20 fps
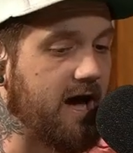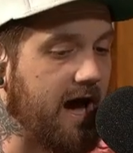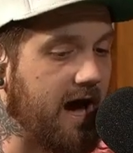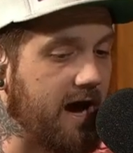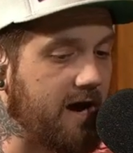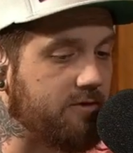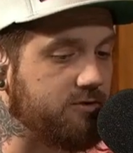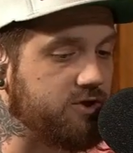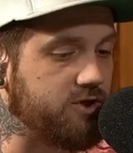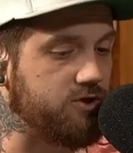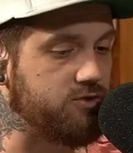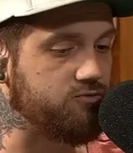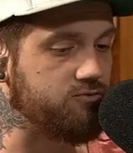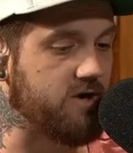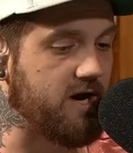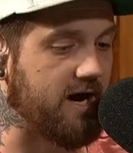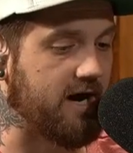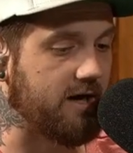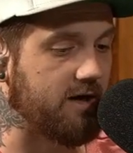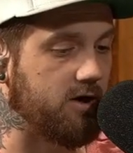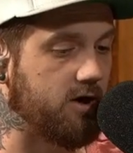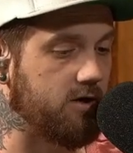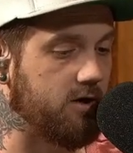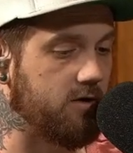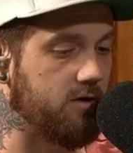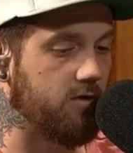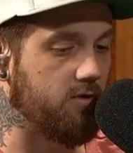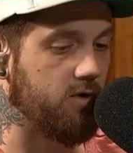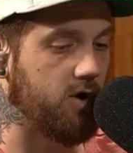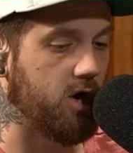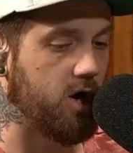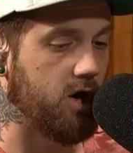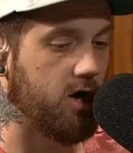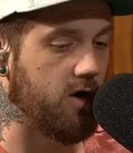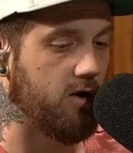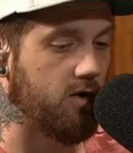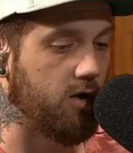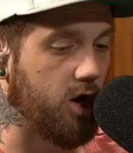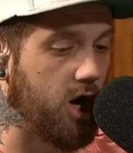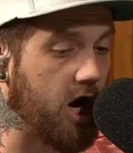how do you not
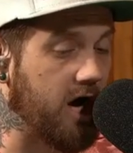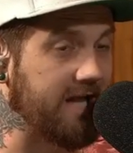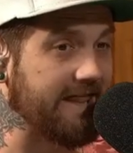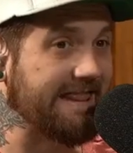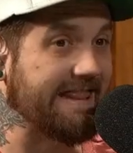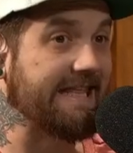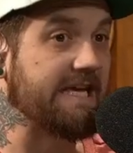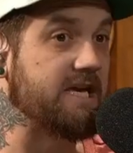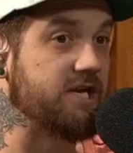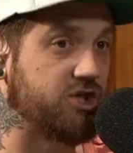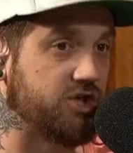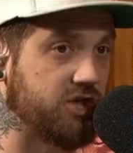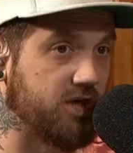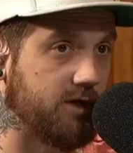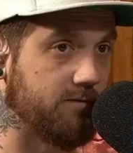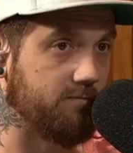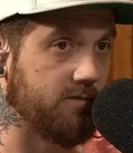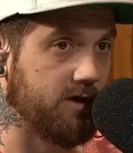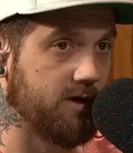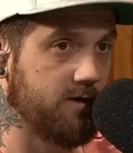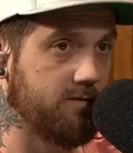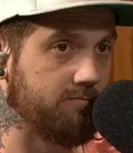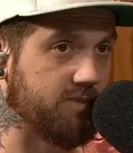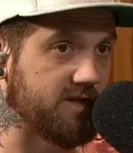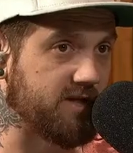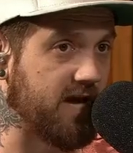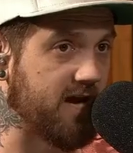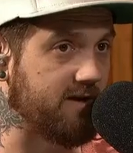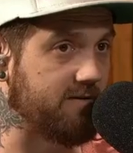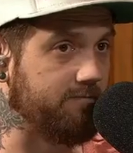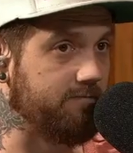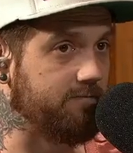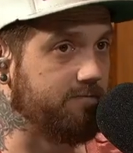unleash him? But and, that